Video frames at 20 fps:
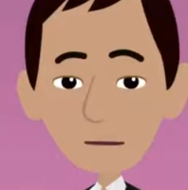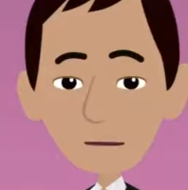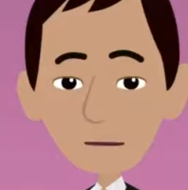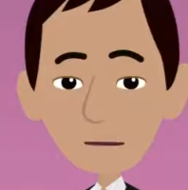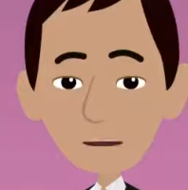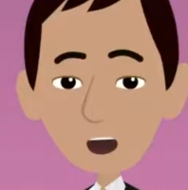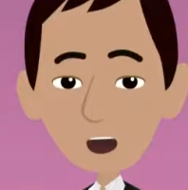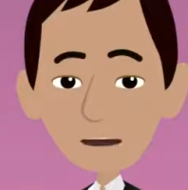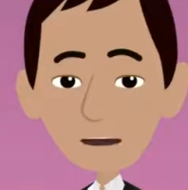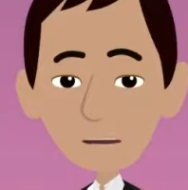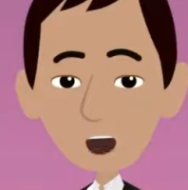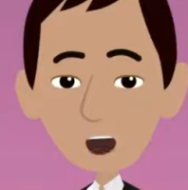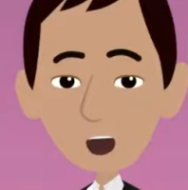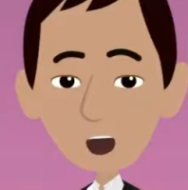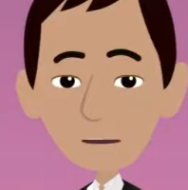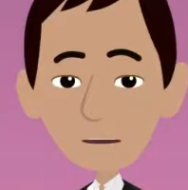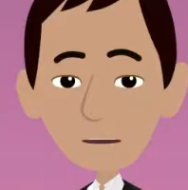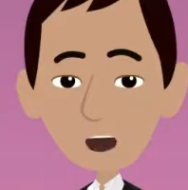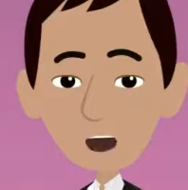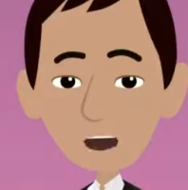your
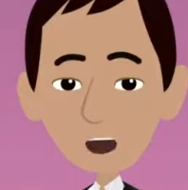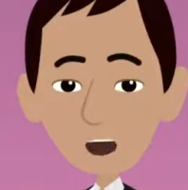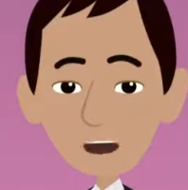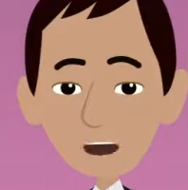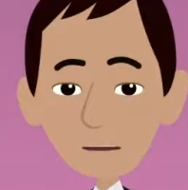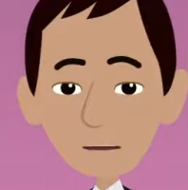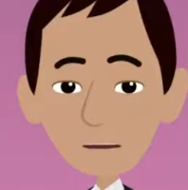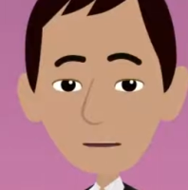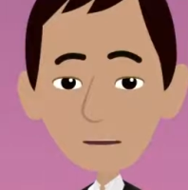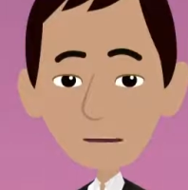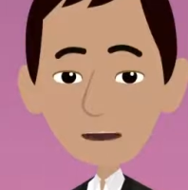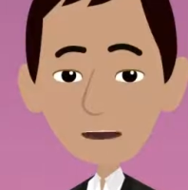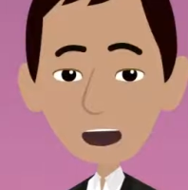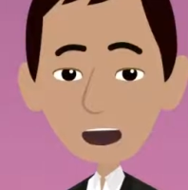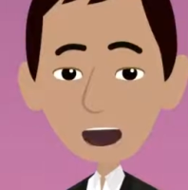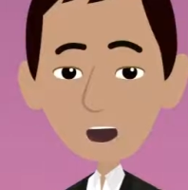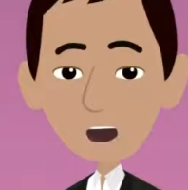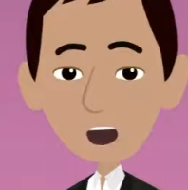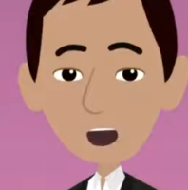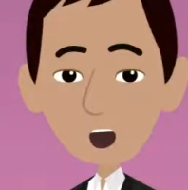actions
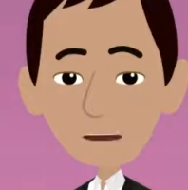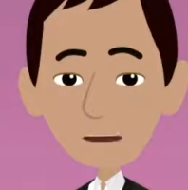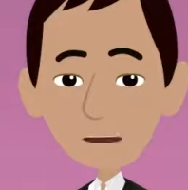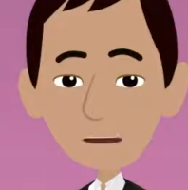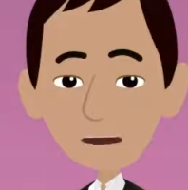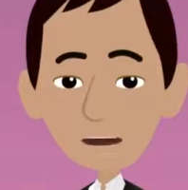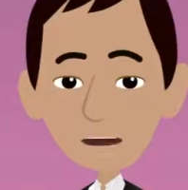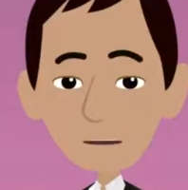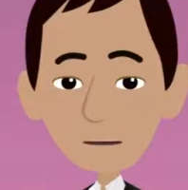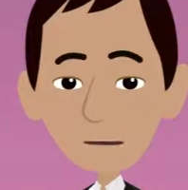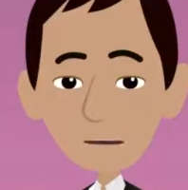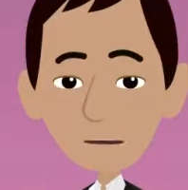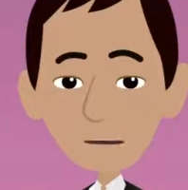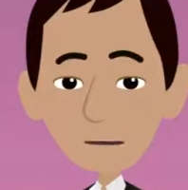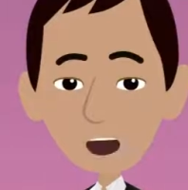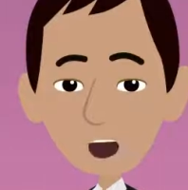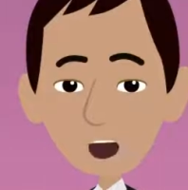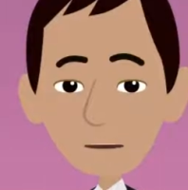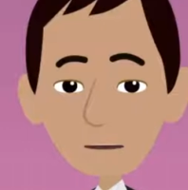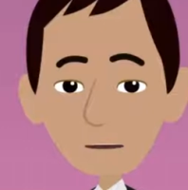always then
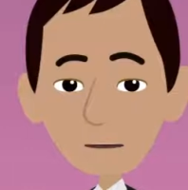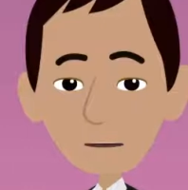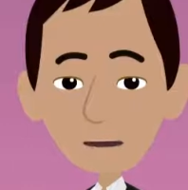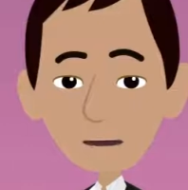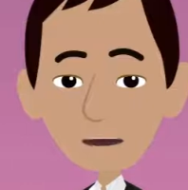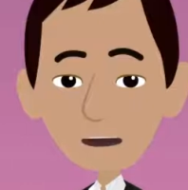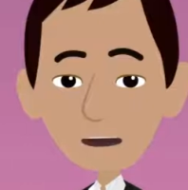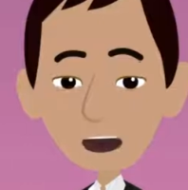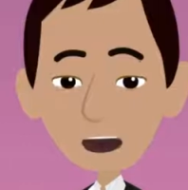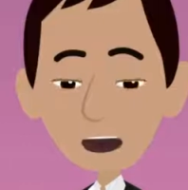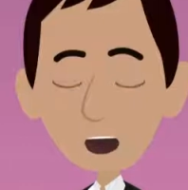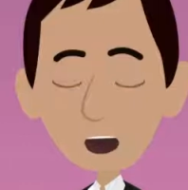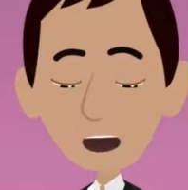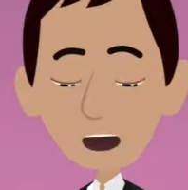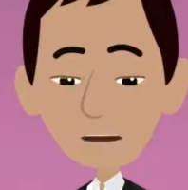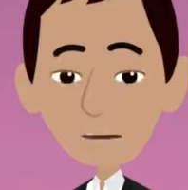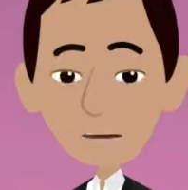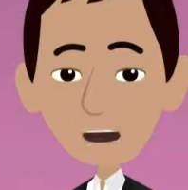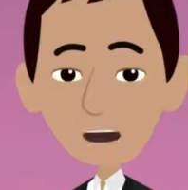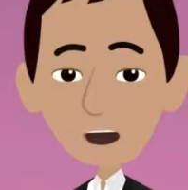express
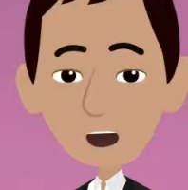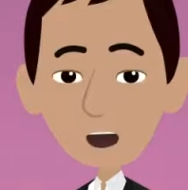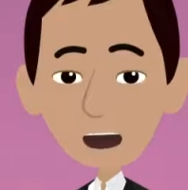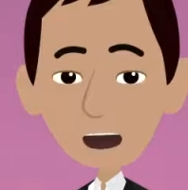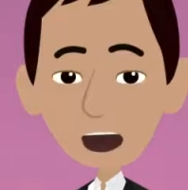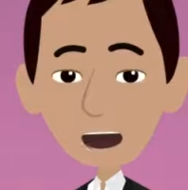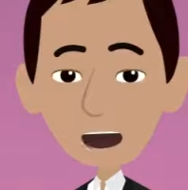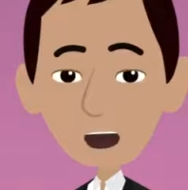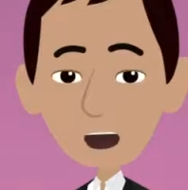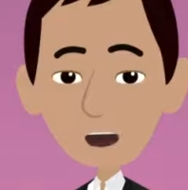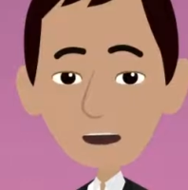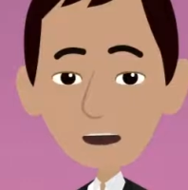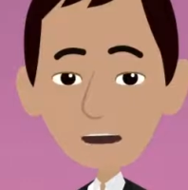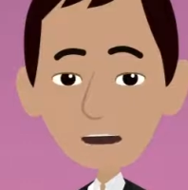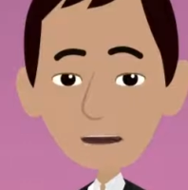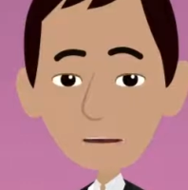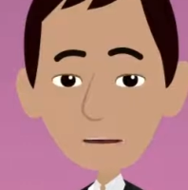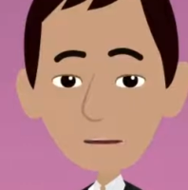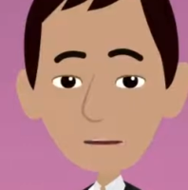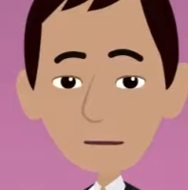your
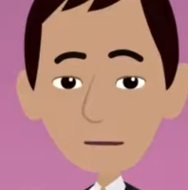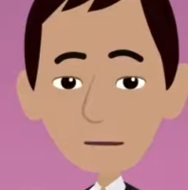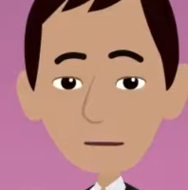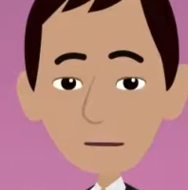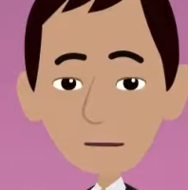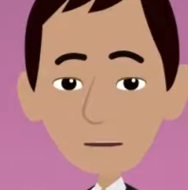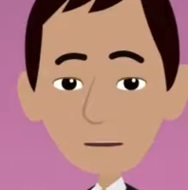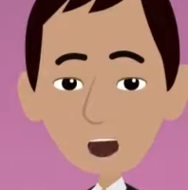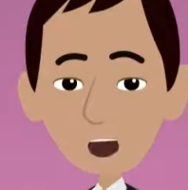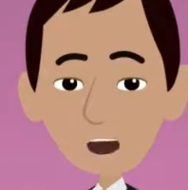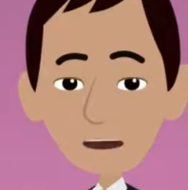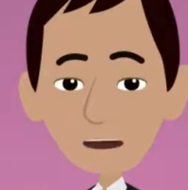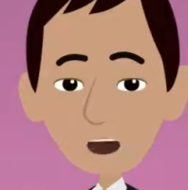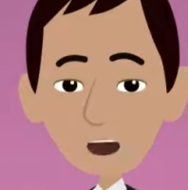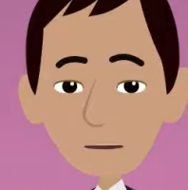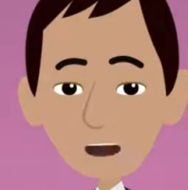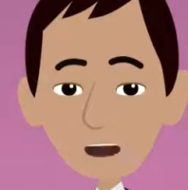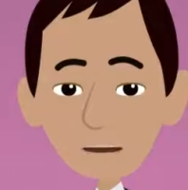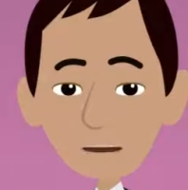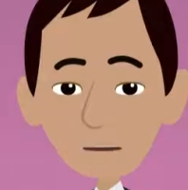knowingness that you
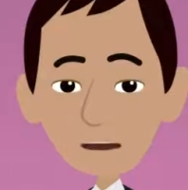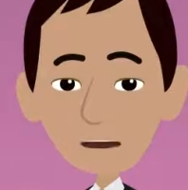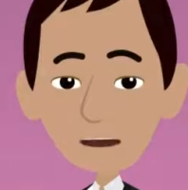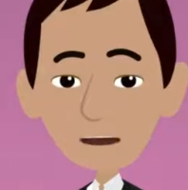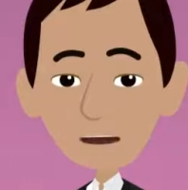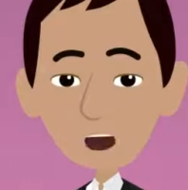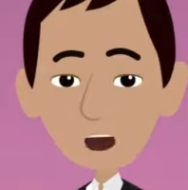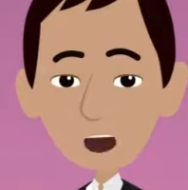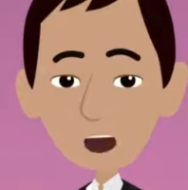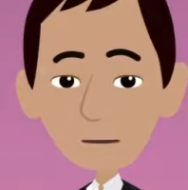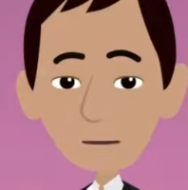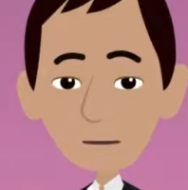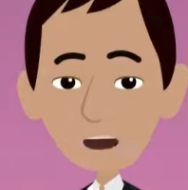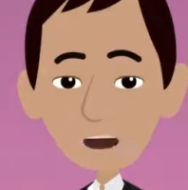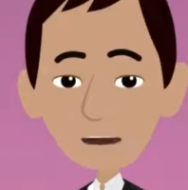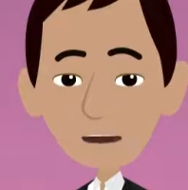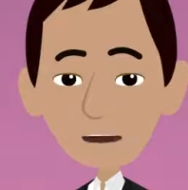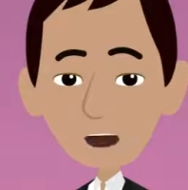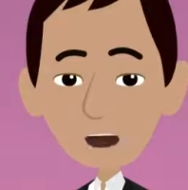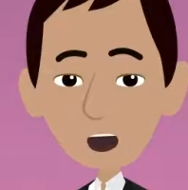contain that
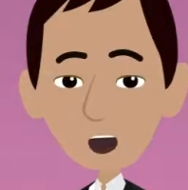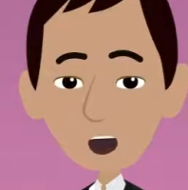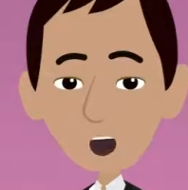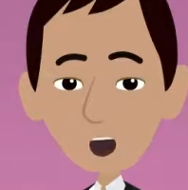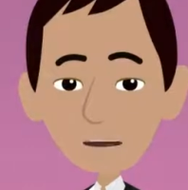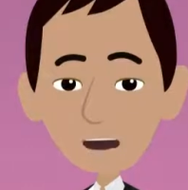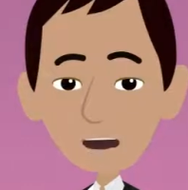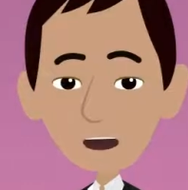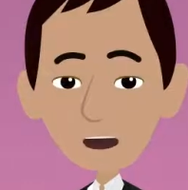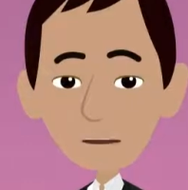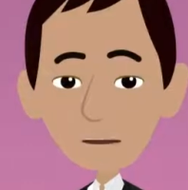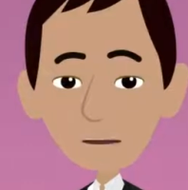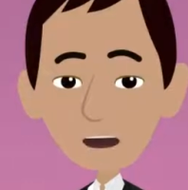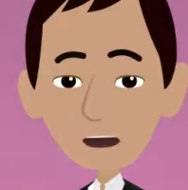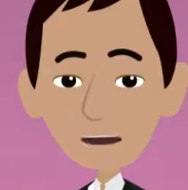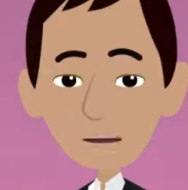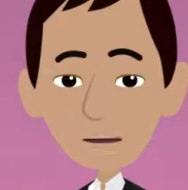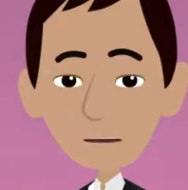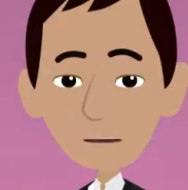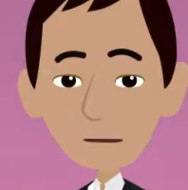degree of
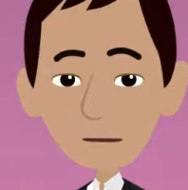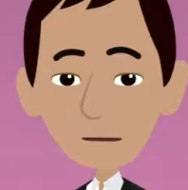power.